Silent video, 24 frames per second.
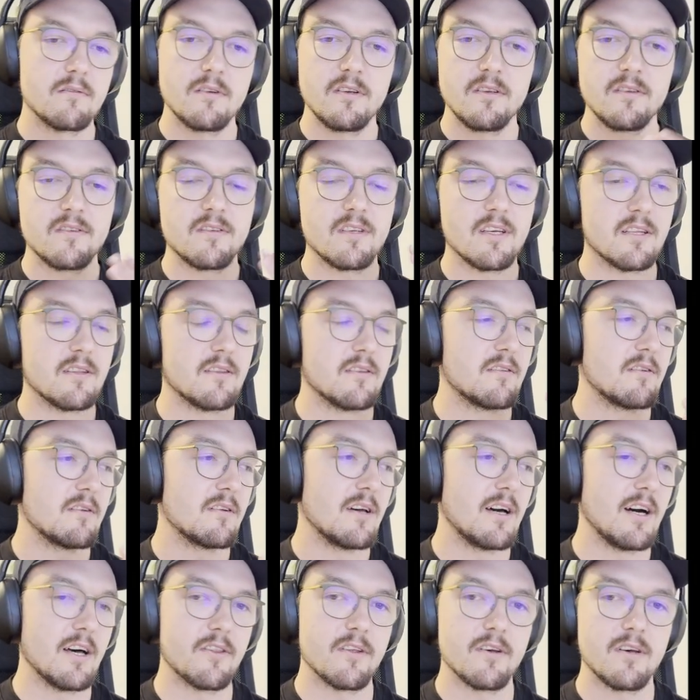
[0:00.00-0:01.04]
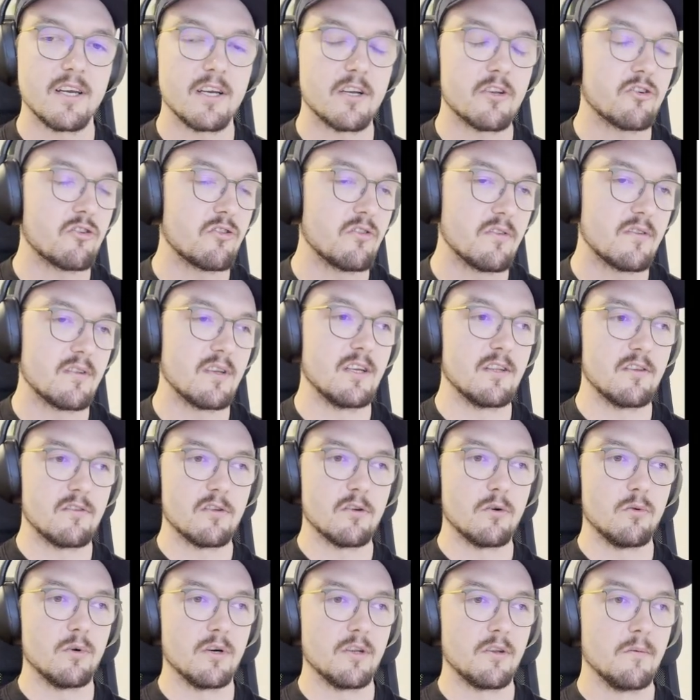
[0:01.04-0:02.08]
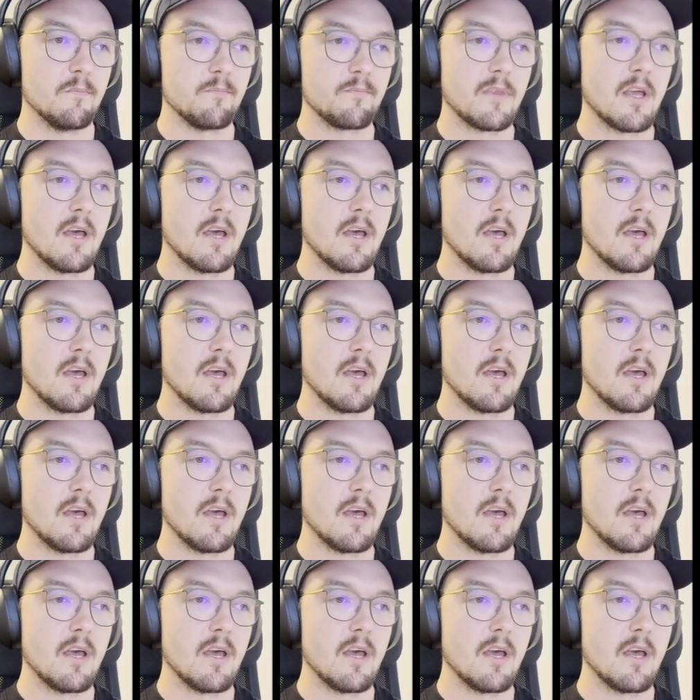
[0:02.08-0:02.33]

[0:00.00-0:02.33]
send other actions, and so on.